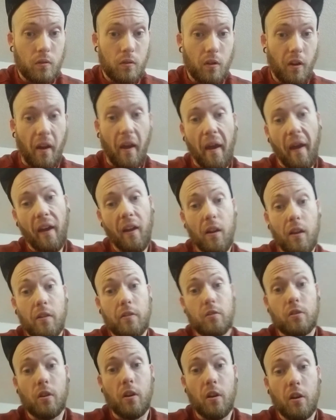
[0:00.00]
I had
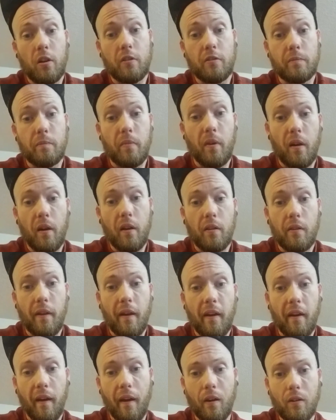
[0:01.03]
insurance, but,
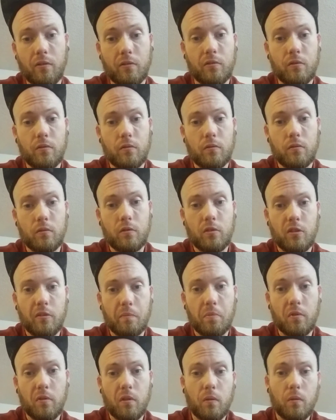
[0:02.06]
like, I was doing
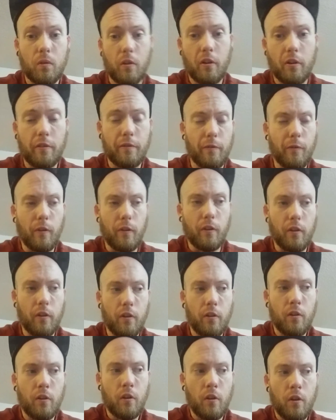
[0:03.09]
triple the work for
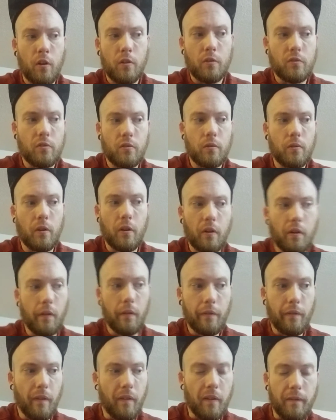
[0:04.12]

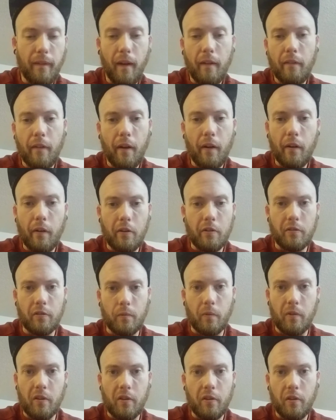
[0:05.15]
$255 a
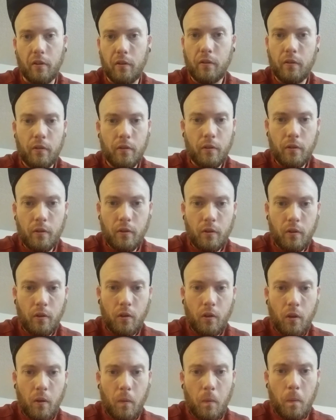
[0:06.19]
week.
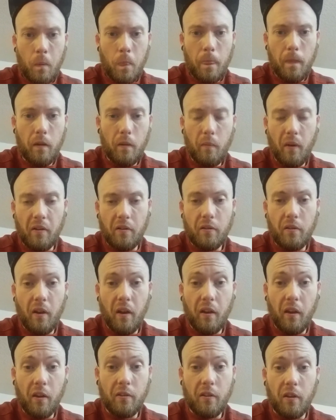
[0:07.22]
I'm like, dude, I
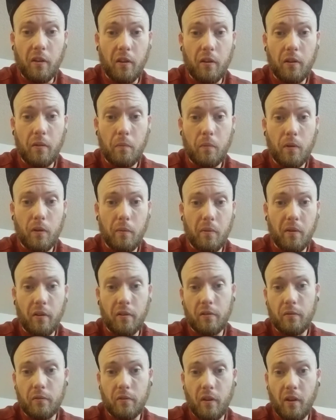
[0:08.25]
can't take it anymore, because
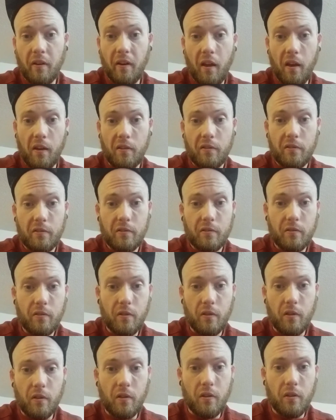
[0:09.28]
it was on nights.
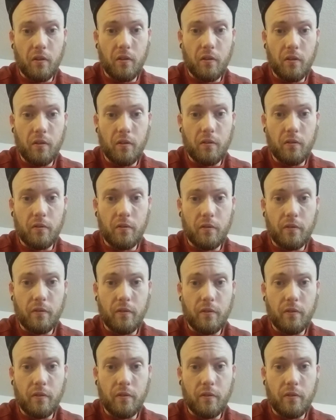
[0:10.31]
And